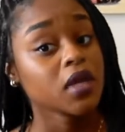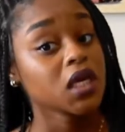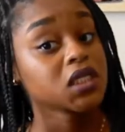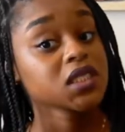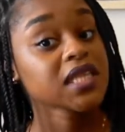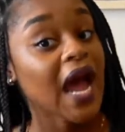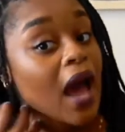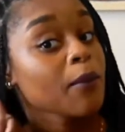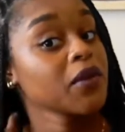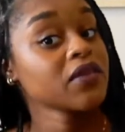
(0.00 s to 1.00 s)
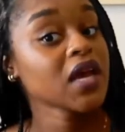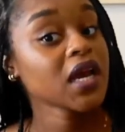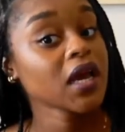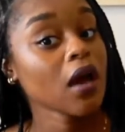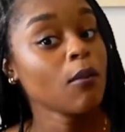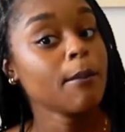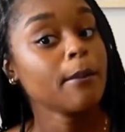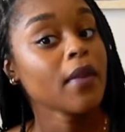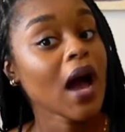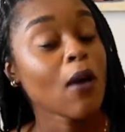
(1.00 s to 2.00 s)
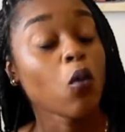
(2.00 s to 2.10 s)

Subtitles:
It just happened that I